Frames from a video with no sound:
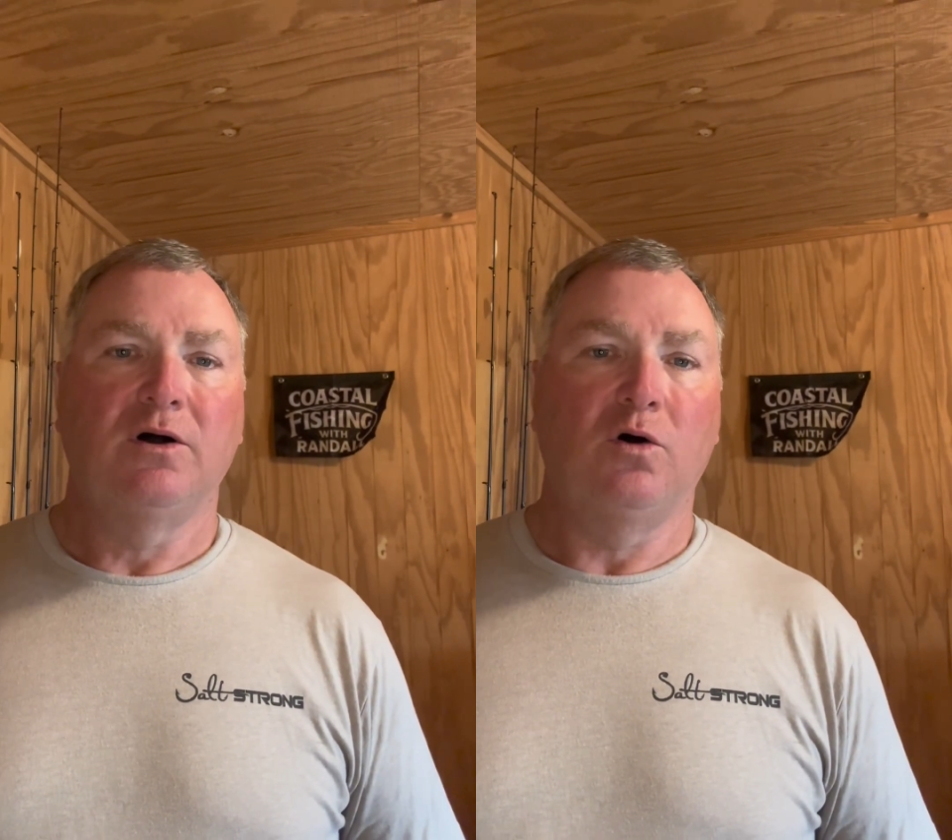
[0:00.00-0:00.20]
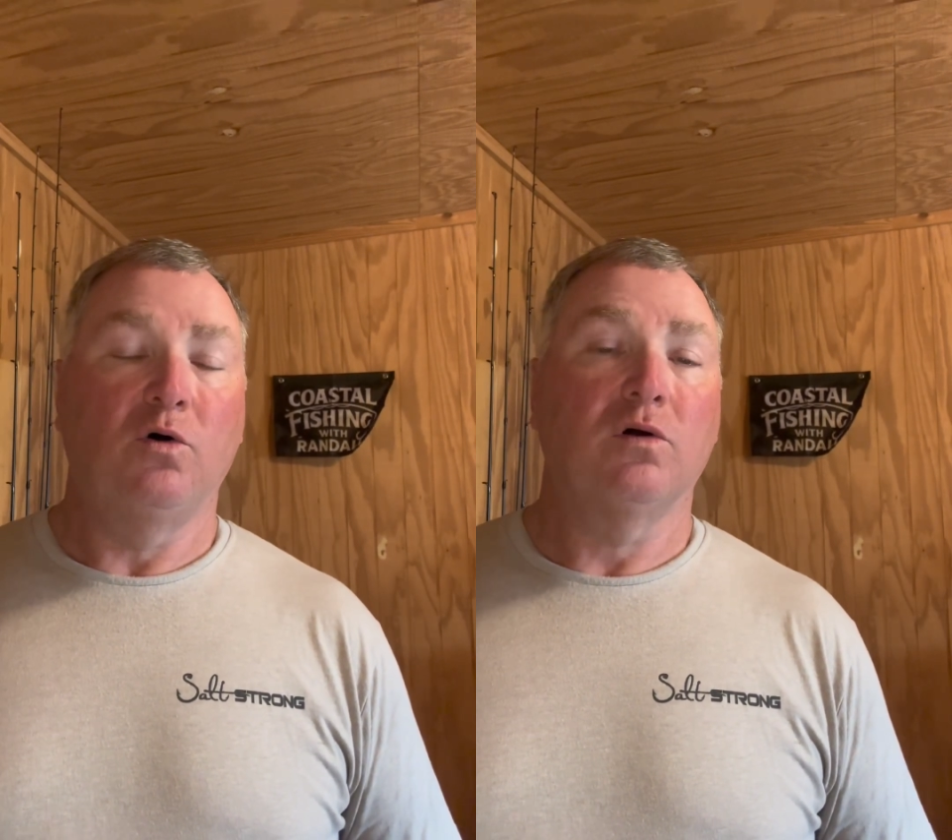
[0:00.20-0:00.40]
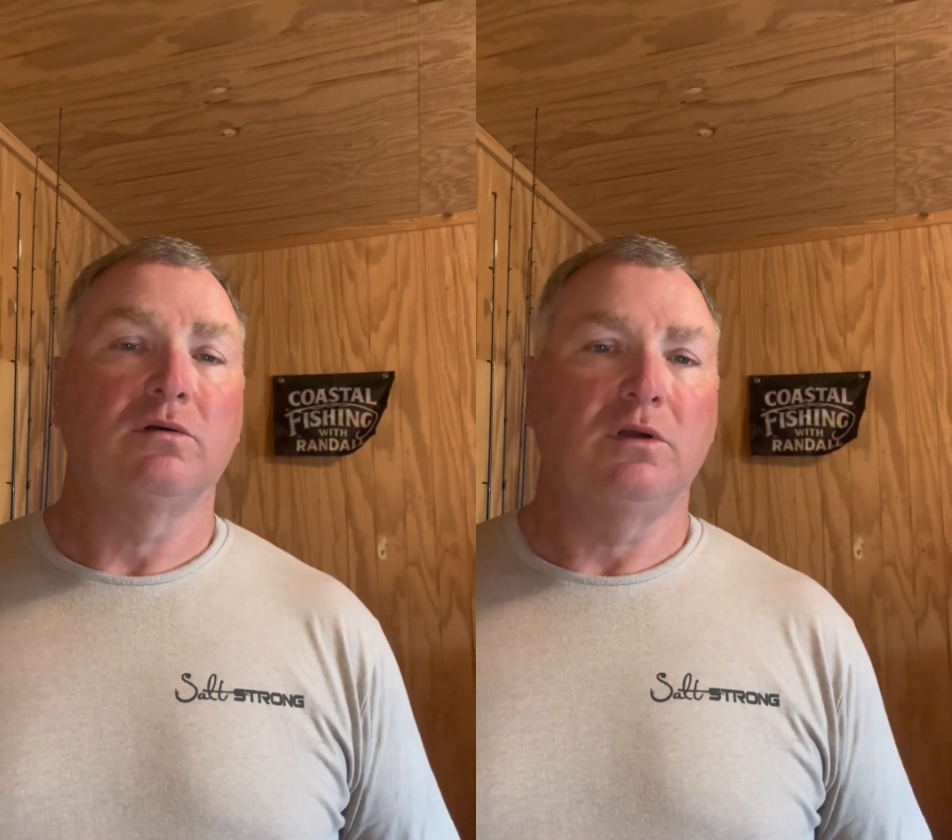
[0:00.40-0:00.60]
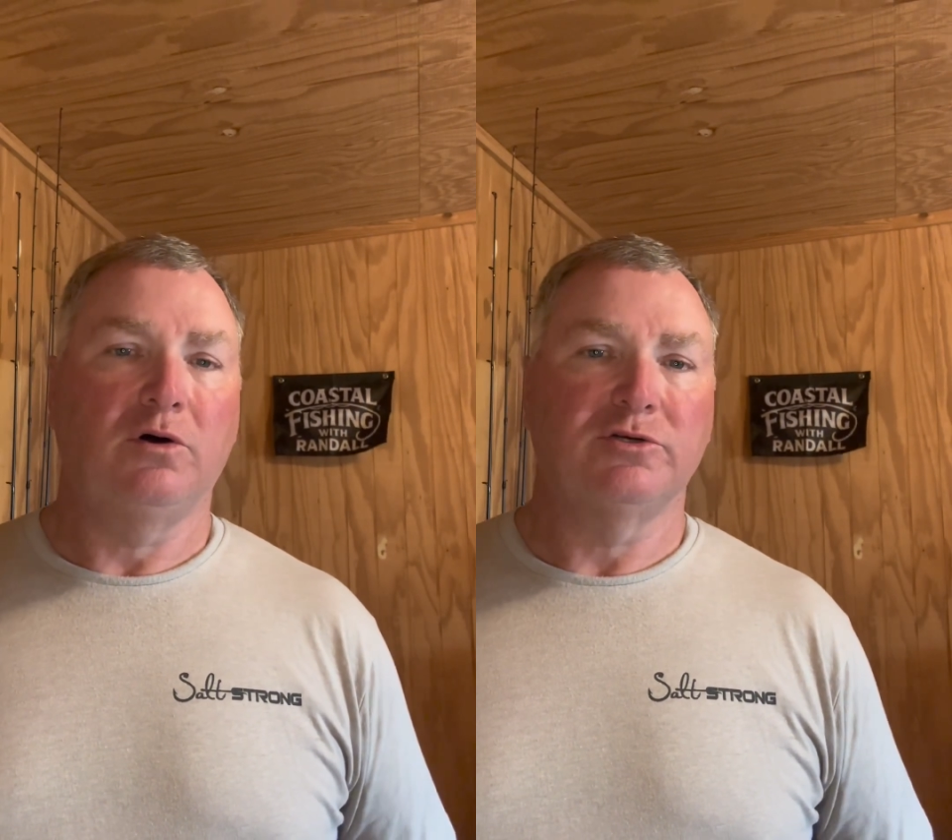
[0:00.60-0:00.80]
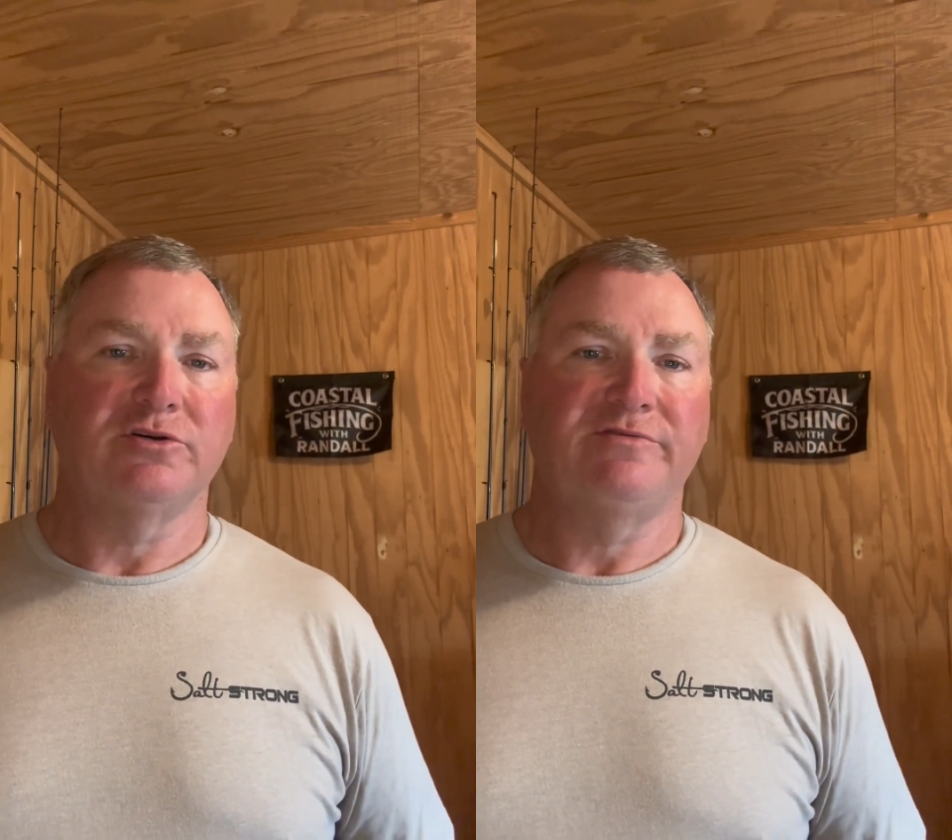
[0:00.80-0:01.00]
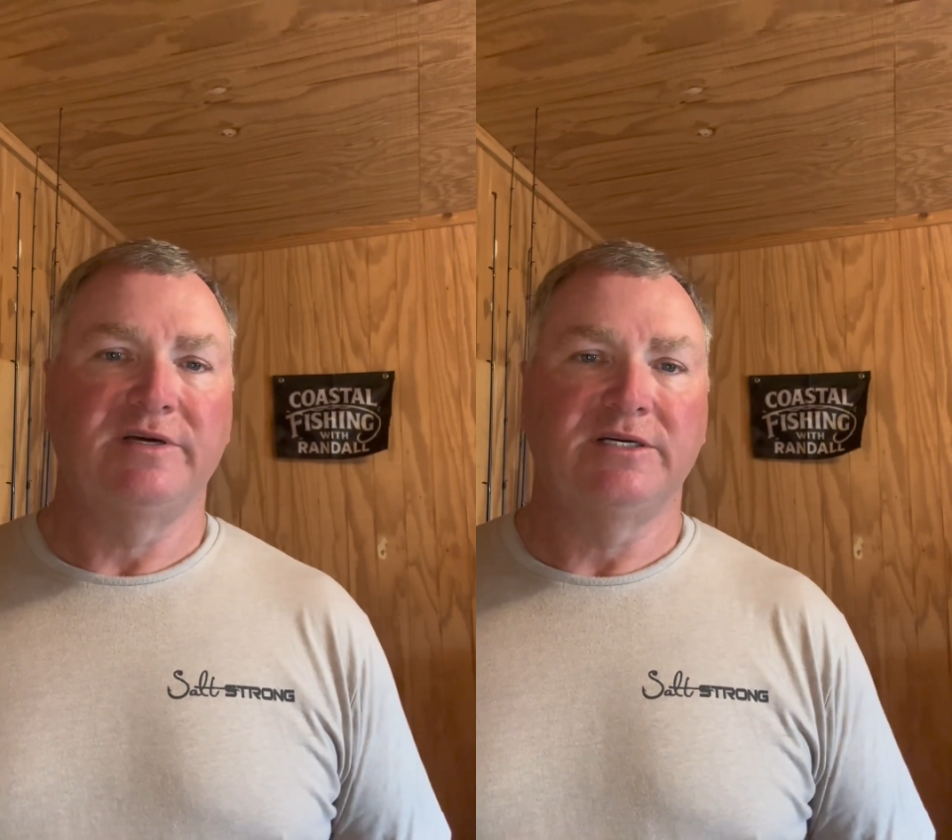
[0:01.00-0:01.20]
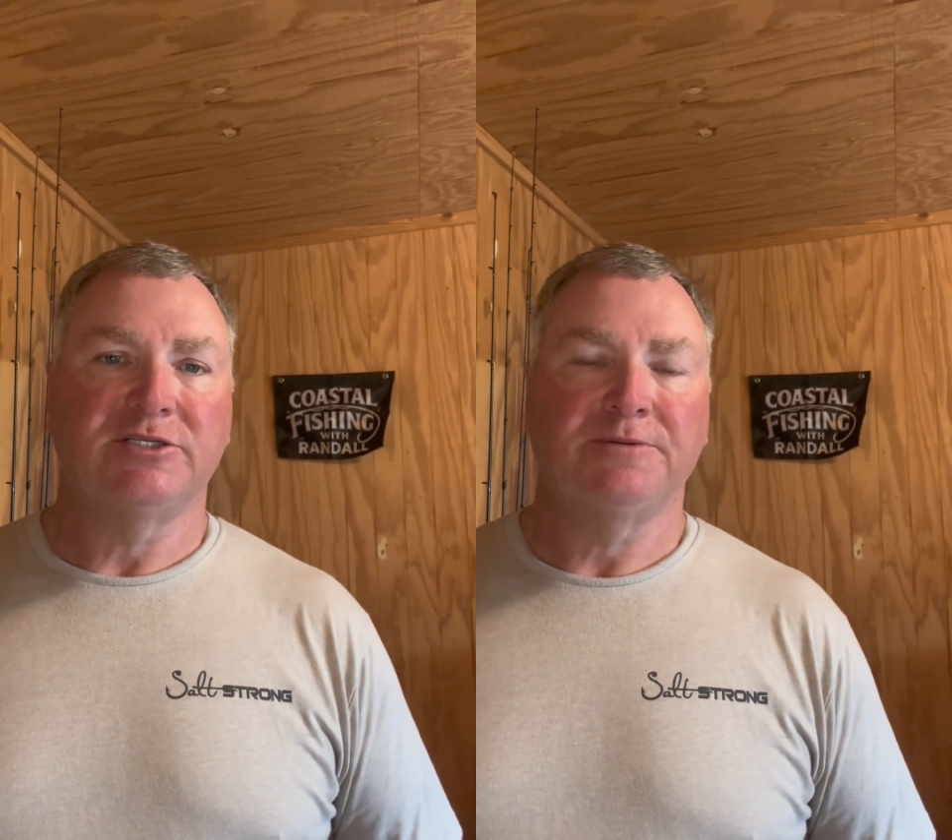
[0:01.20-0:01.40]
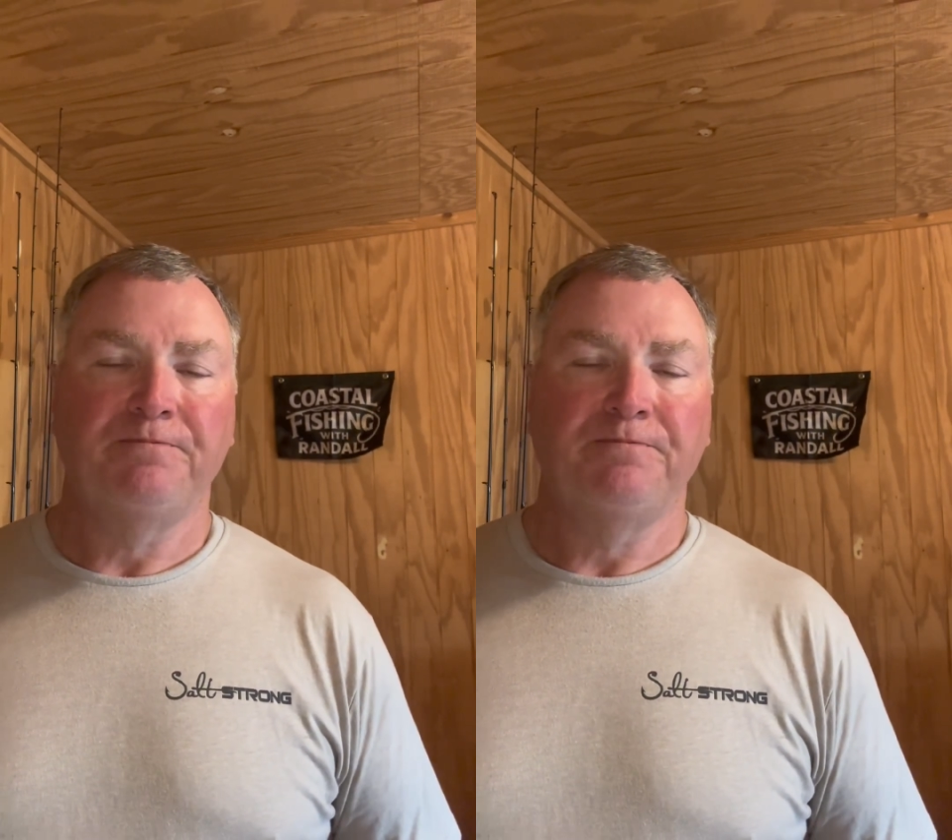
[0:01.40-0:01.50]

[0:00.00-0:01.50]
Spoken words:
or larger fish.